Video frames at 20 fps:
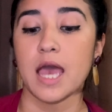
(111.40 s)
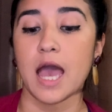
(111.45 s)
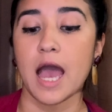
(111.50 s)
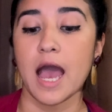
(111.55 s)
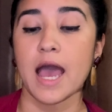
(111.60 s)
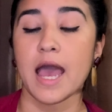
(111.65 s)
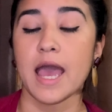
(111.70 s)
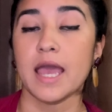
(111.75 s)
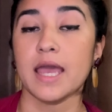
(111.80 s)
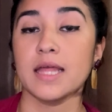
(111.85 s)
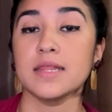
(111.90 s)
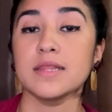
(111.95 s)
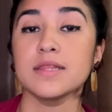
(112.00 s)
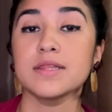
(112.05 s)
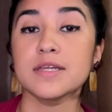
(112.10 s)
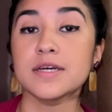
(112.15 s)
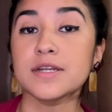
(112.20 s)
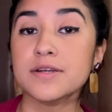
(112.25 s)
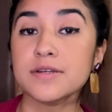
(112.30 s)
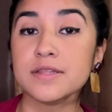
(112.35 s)
I
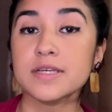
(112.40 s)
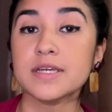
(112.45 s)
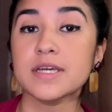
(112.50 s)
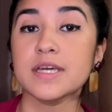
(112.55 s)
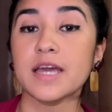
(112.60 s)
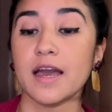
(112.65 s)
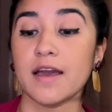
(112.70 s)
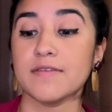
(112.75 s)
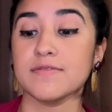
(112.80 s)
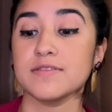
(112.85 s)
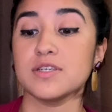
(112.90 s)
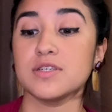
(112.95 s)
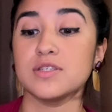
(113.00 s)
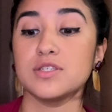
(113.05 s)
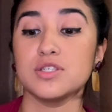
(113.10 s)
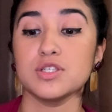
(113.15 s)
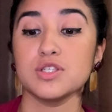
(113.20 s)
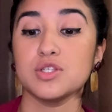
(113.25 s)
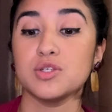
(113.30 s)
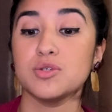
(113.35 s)
literally have to
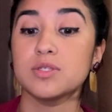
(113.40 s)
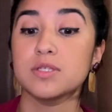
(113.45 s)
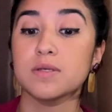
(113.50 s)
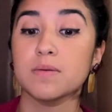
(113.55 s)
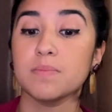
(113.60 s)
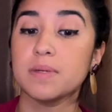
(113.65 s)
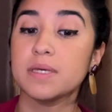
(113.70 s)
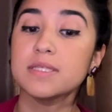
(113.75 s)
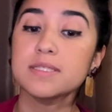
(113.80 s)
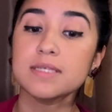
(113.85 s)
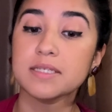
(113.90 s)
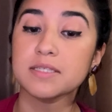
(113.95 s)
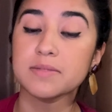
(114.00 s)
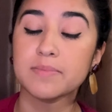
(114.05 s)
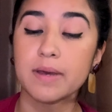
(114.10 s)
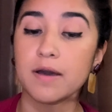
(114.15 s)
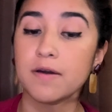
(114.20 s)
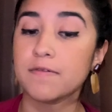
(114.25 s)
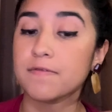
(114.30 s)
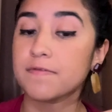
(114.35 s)
just use a pea-sized
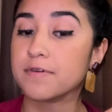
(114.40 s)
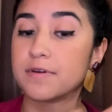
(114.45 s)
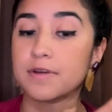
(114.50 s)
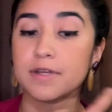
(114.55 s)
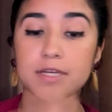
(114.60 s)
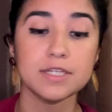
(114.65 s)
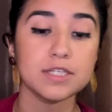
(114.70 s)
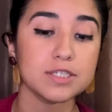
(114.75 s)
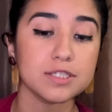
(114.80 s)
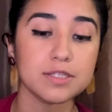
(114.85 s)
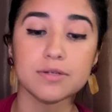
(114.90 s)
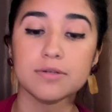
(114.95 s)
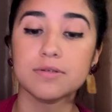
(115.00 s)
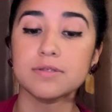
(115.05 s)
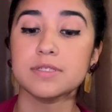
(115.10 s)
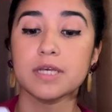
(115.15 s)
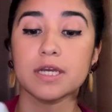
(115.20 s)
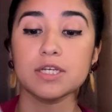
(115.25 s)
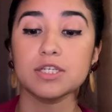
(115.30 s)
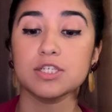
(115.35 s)
amount for each little
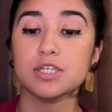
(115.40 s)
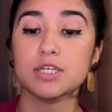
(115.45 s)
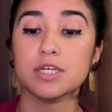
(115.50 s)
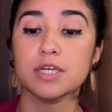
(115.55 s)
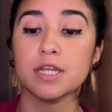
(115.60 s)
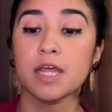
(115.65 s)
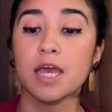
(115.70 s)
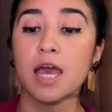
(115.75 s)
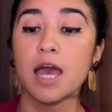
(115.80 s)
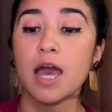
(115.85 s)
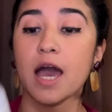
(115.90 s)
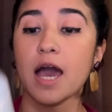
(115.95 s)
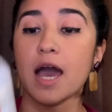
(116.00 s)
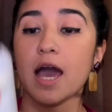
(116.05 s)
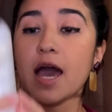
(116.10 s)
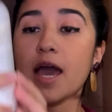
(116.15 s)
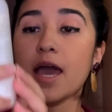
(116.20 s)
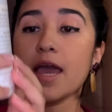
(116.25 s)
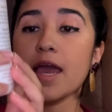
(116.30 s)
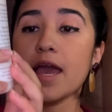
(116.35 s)
section.
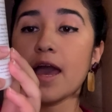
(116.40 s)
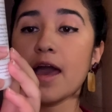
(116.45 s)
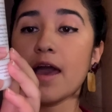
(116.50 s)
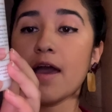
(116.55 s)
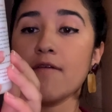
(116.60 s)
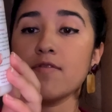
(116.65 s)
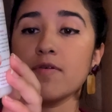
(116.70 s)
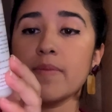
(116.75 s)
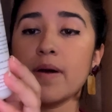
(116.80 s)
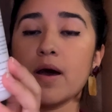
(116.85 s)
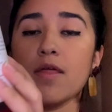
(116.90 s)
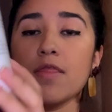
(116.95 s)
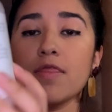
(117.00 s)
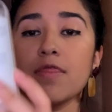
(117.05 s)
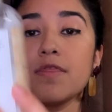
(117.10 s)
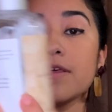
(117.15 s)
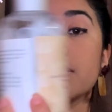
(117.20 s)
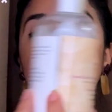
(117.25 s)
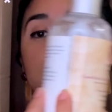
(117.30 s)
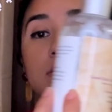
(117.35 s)
I have about
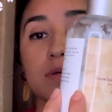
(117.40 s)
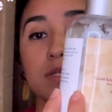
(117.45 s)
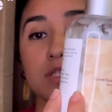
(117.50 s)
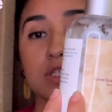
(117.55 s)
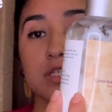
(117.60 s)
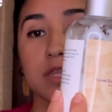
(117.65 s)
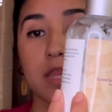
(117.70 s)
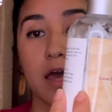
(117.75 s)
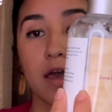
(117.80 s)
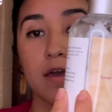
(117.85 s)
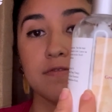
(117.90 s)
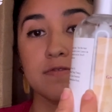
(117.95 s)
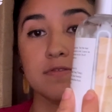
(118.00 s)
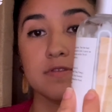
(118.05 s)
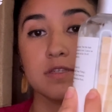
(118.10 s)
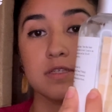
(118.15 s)
this much left.